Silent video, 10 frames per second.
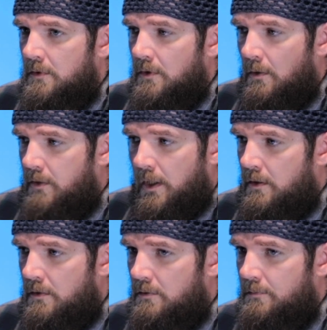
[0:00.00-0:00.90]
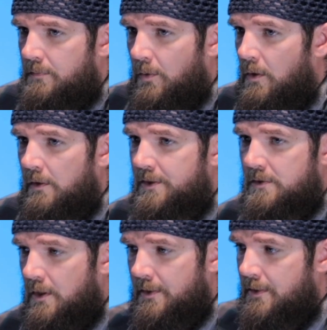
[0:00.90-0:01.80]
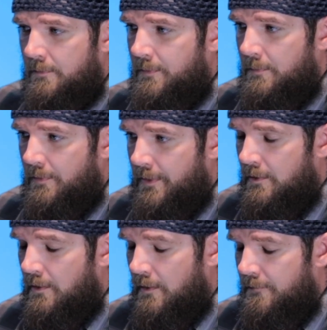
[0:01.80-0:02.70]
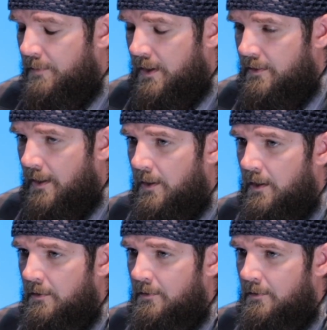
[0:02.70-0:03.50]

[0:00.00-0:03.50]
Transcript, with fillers: Okay, but we're also trying to tell people that you don't have to play that way.